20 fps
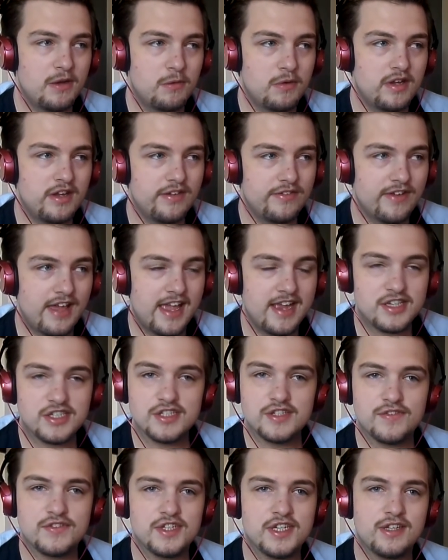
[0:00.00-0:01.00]
with
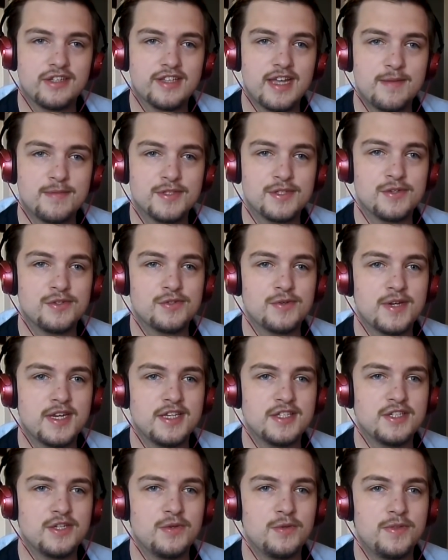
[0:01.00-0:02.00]
Agents of Shield episode
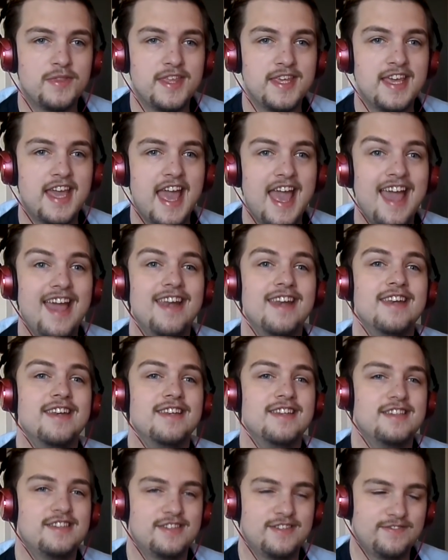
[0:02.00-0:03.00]
twenty-two, the
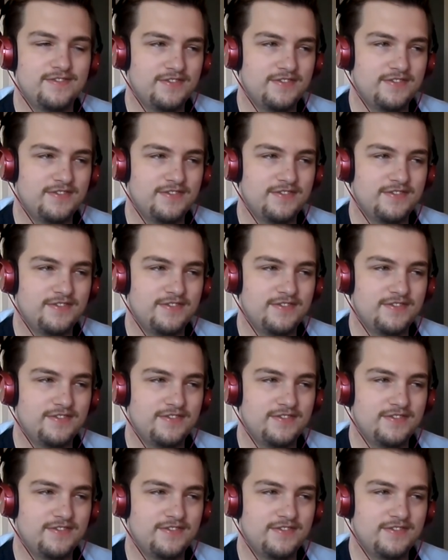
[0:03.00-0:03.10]
end,